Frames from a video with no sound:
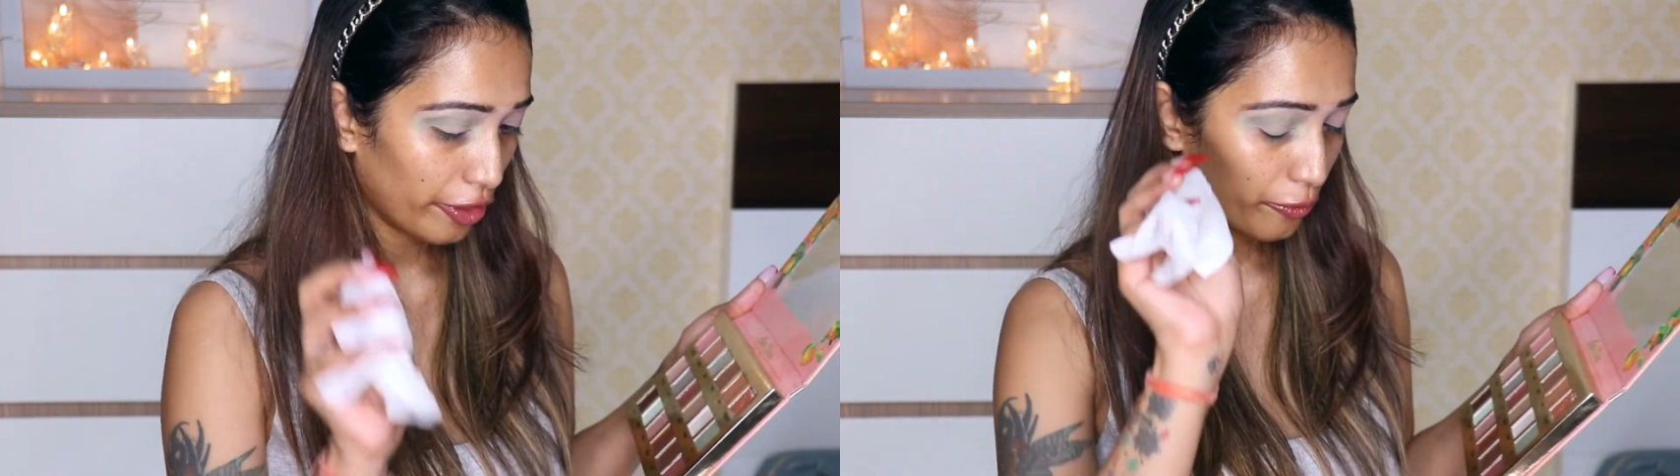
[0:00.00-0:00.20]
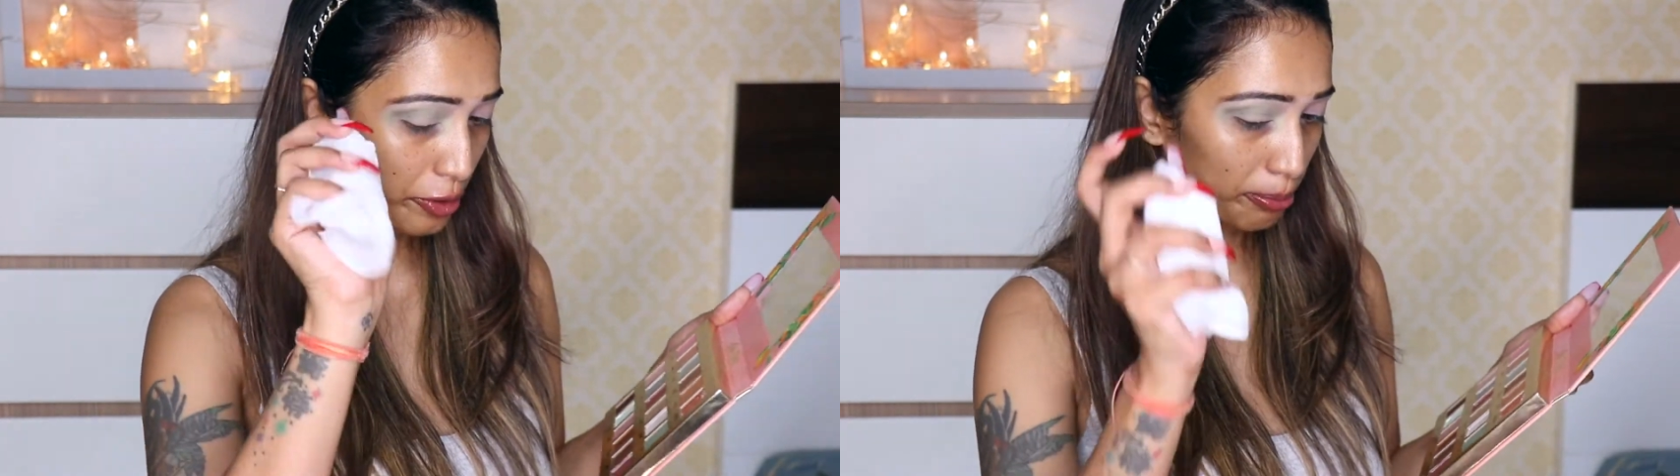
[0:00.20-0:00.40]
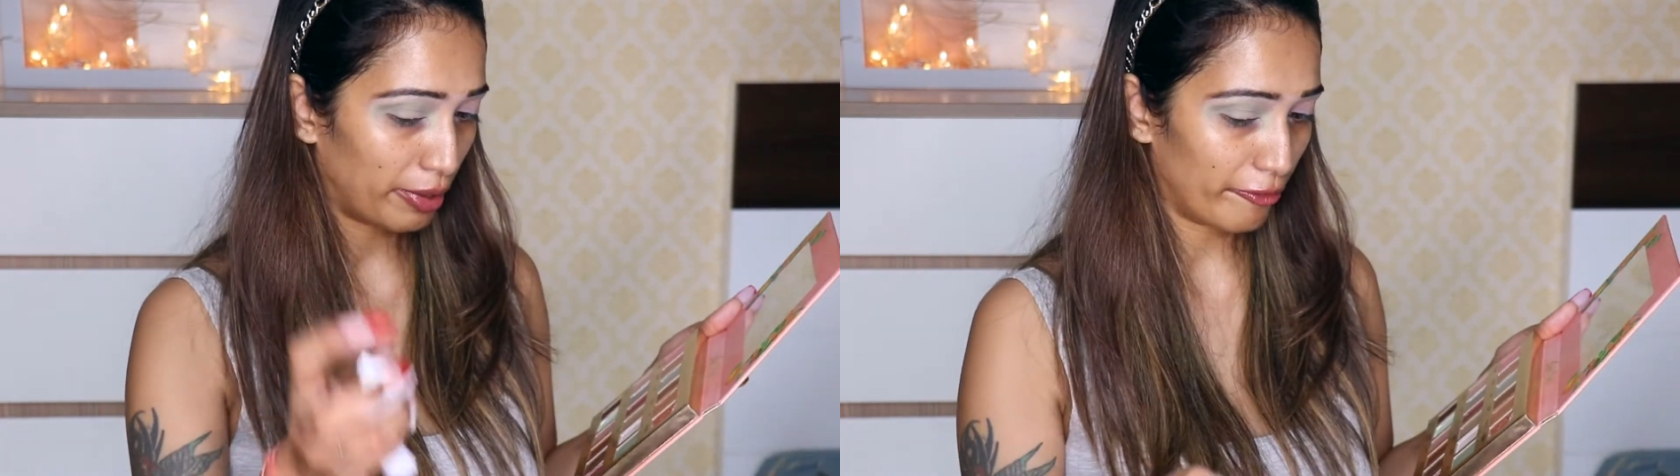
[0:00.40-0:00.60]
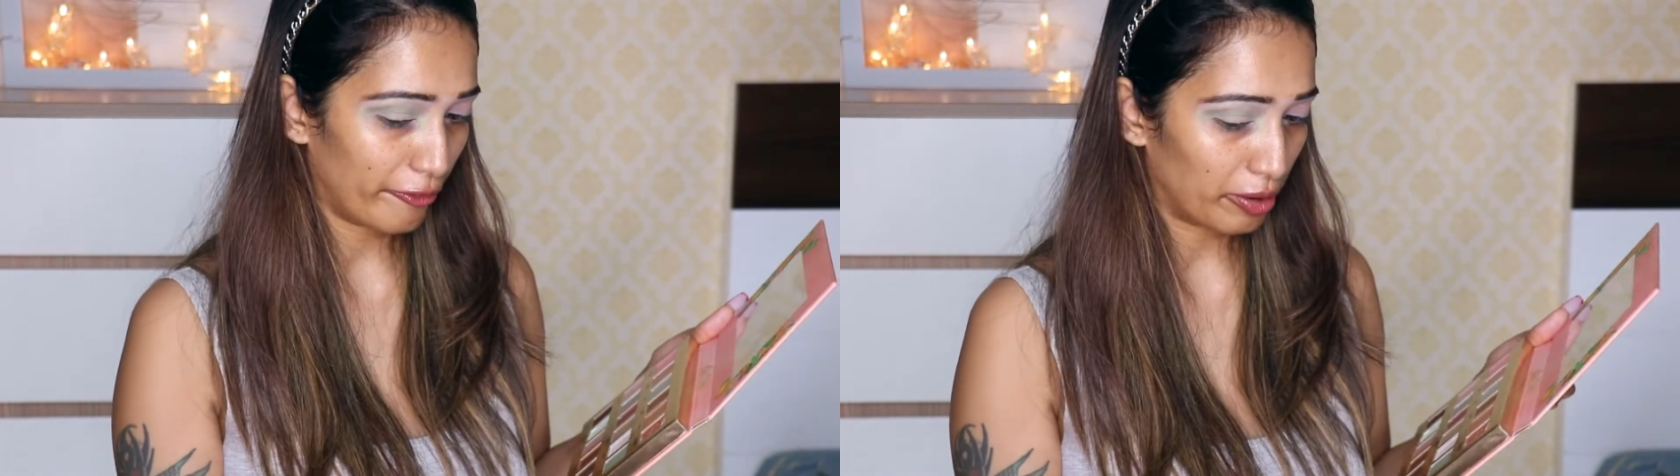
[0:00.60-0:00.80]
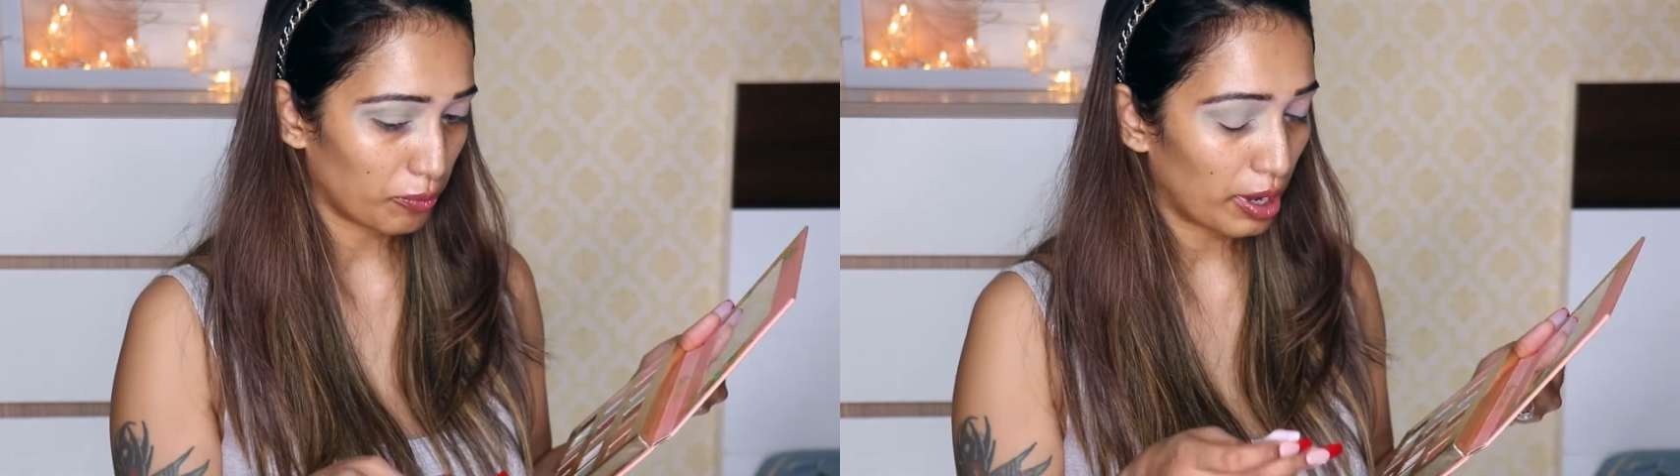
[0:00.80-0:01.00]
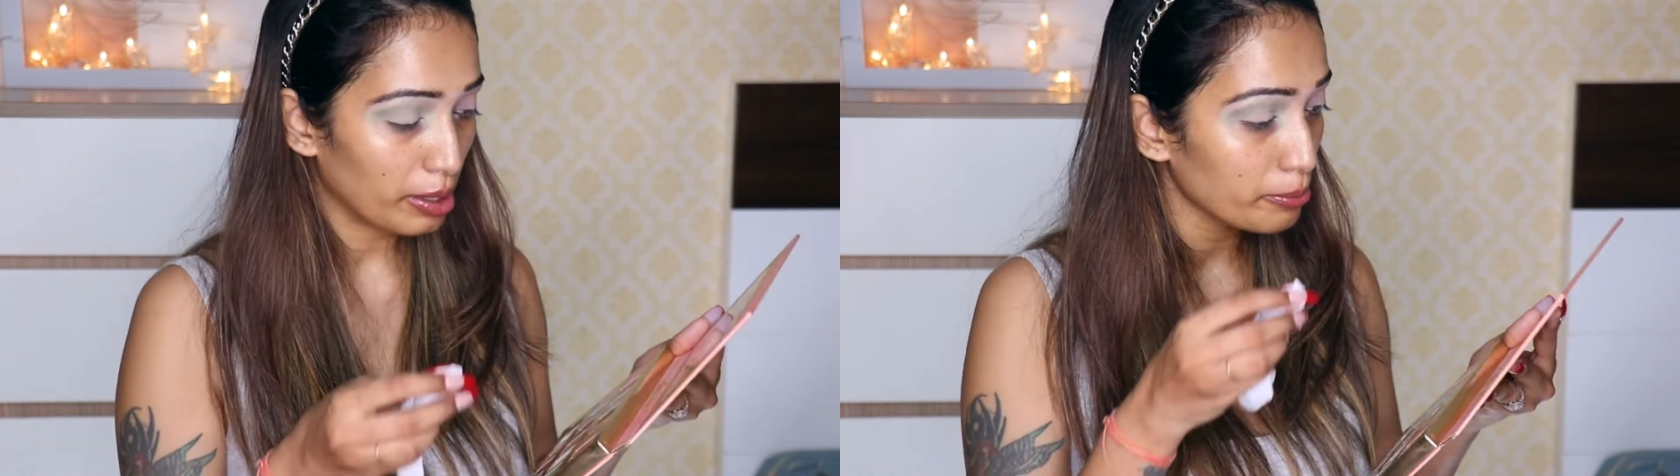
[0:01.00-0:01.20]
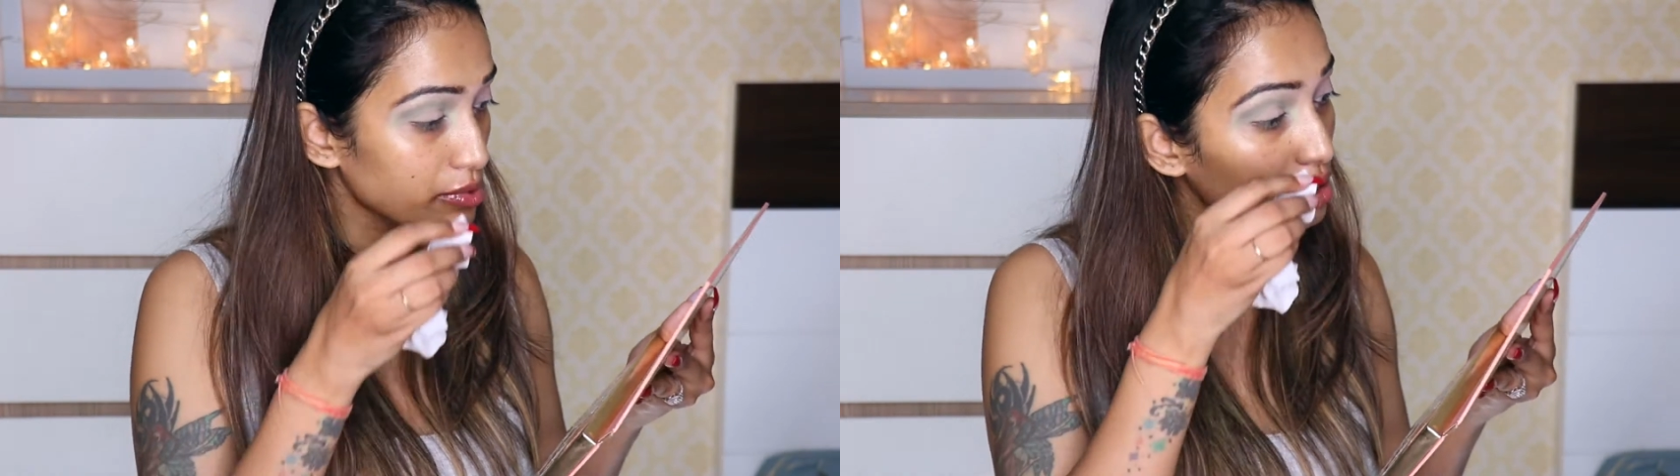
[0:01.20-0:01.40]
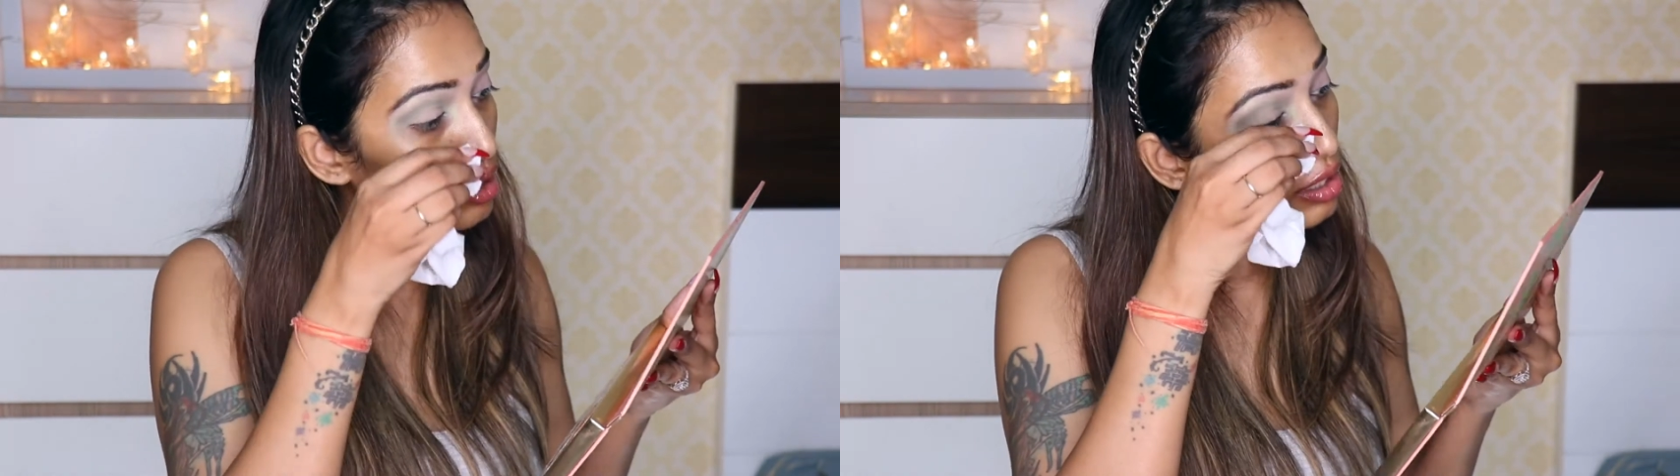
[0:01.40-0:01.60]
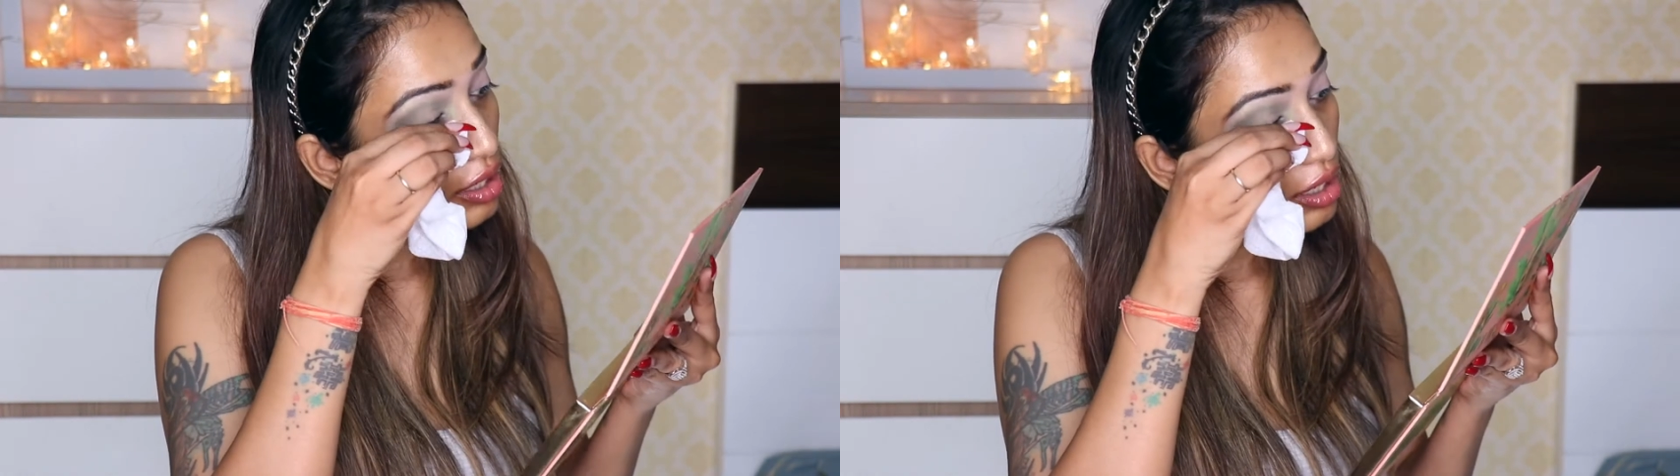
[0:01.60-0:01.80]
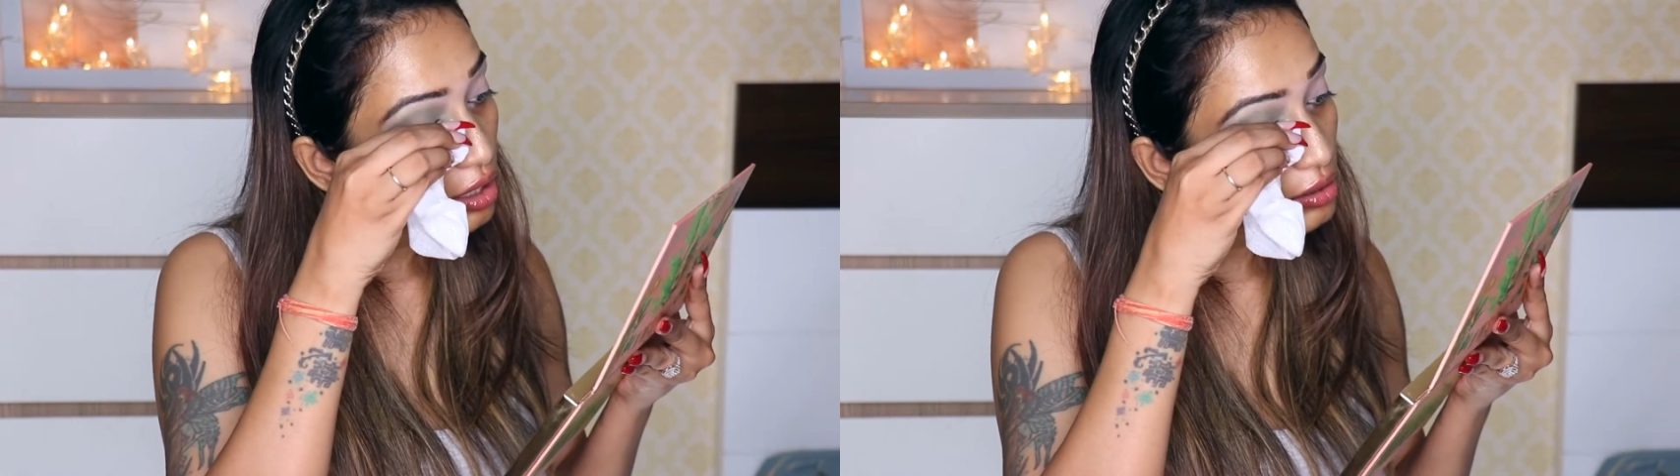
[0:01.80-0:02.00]
with my wet wipes.
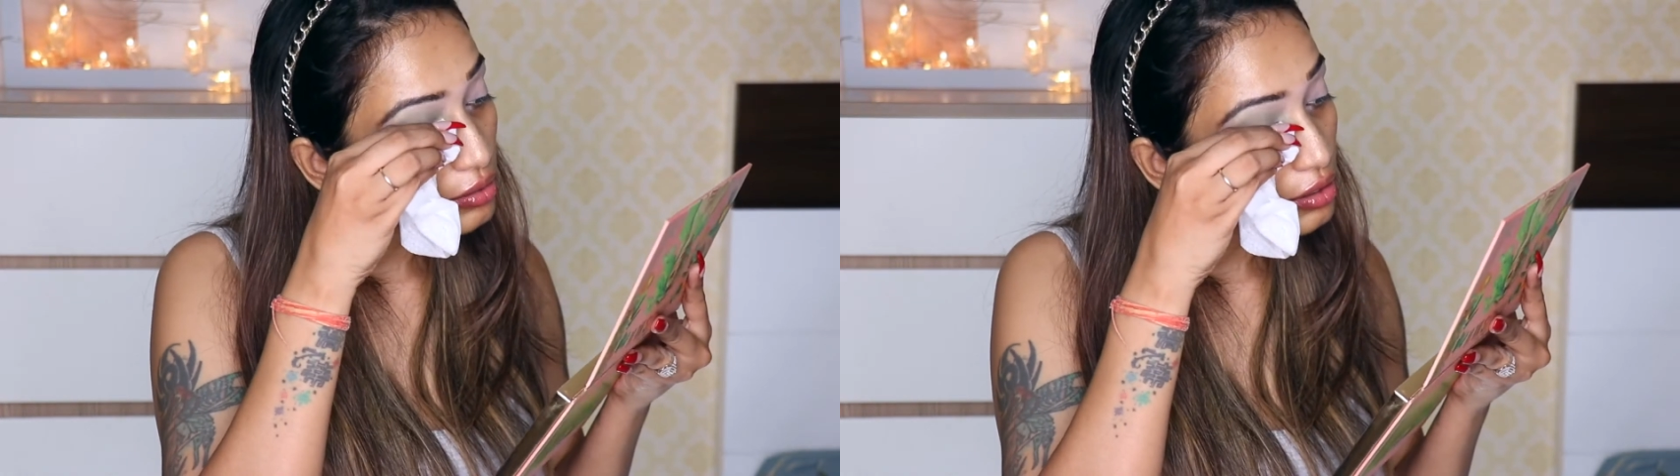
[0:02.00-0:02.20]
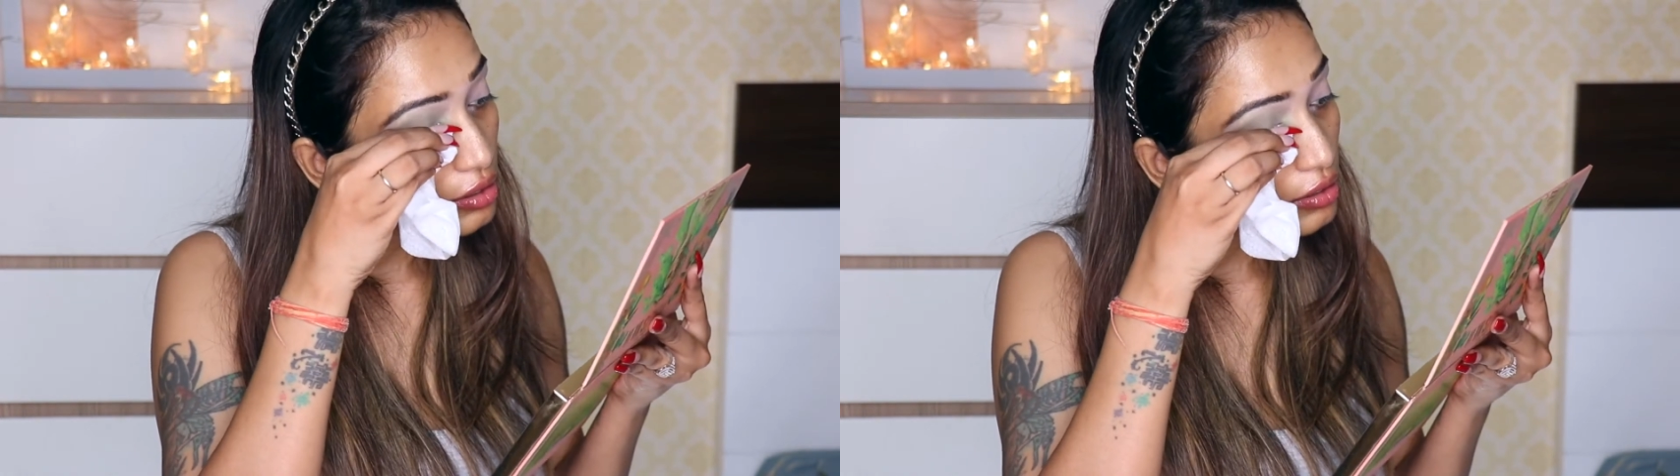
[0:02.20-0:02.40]
I'm going to